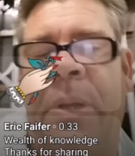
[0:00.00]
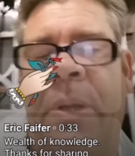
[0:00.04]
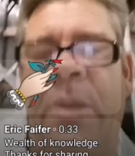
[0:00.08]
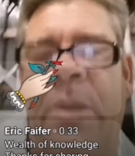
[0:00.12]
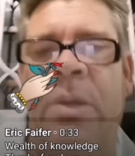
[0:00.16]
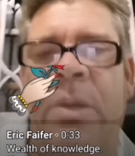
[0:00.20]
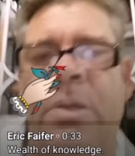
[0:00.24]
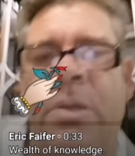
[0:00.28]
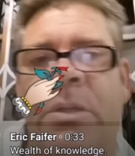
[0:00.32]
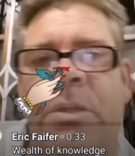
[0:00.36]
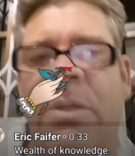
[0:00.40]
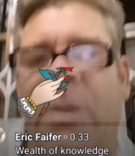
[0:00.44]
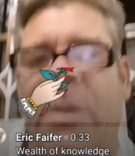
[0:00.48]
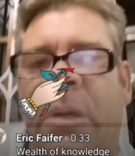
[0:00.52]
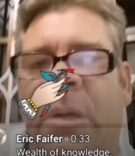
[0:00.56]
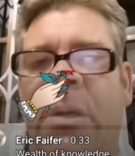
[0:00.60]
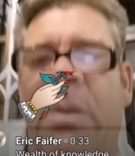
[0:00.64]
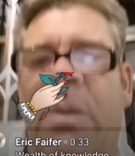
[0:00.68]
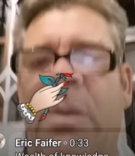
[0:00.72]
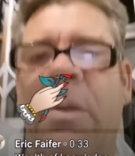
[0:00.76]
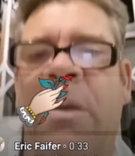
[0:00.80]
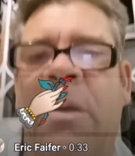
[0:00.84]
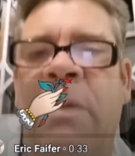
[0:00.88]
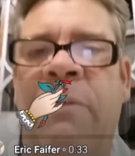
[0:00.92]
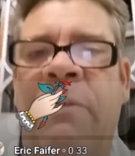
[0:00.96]
you start
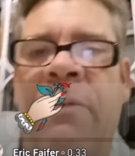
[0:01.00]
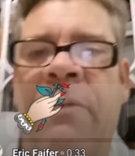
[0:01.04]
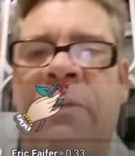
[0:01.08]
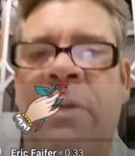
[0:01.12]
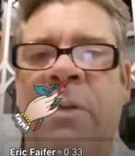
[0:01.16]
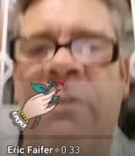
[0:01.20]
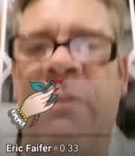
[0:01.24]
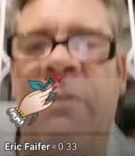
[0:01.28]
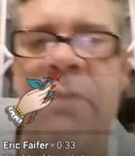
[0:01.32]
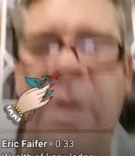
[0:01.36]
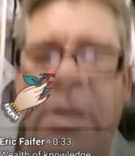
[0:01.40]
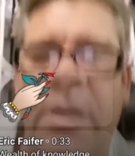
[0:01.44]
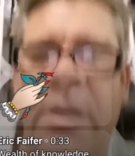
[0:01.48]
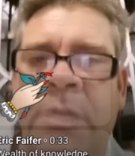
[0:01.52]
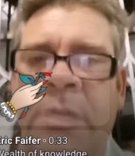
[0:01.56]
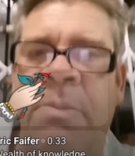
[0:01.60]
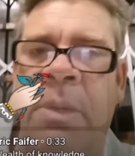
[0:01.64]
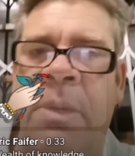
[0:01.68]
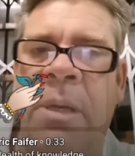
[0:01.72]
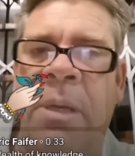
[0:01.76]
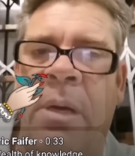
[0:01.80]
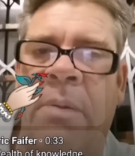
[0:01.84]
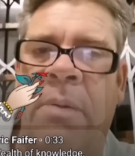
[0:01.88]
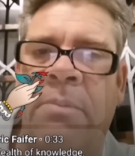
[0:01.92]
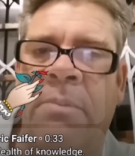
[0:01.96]
looking for your French
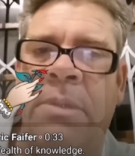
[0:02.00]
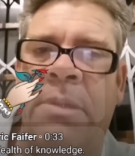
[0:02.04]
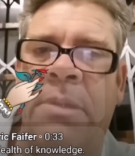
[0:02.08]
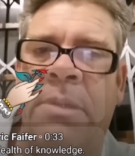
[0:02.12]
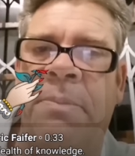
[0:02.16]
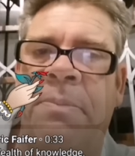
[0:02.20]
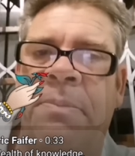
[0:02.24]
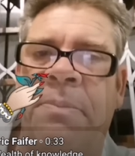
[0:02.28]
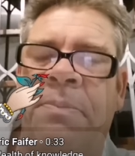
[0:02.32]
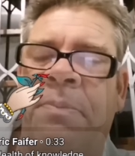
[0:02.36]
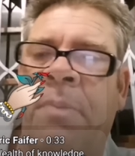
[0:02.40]
madams.